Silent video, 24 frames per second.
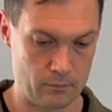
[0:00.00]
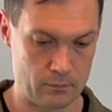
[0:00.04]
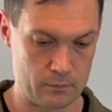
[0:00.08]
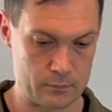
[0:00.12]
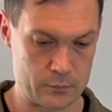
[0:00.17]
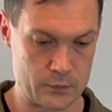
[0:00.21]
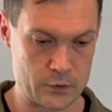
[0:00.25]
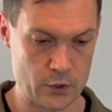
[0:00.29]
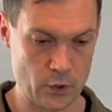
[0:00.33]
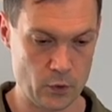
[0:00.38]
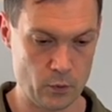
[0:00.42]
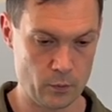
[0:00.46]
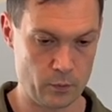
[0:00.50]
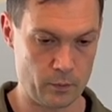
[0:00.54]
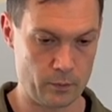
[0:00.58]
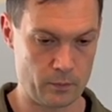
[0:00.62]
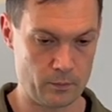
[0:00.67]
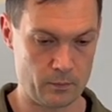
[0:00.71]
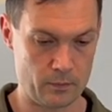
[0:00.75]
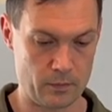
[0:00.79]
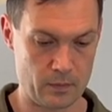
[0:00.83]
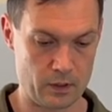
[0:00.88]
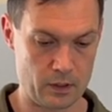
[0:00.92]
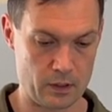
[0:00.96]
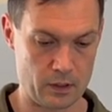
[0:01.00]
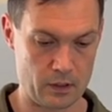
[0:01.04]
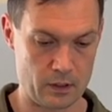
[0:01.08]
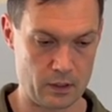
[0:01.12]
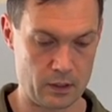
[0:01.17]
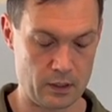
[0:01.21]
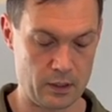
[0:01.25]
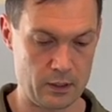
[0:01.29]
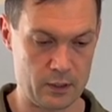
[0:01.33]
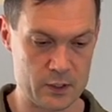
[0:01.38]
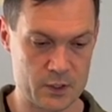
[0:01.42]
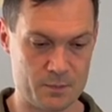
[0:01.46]
So
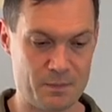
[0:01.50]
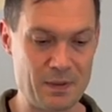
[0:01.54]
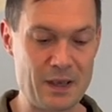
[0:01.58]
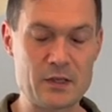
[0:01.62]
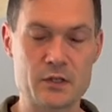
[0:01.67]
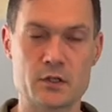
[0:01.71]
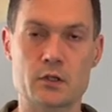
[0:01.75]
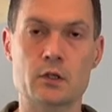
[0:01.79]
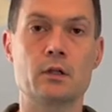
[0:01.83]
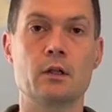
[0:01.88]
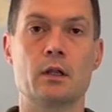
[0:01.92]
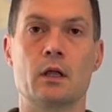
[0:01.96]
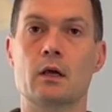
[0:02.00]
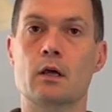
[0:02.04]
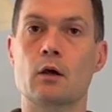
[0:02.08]
it is basically a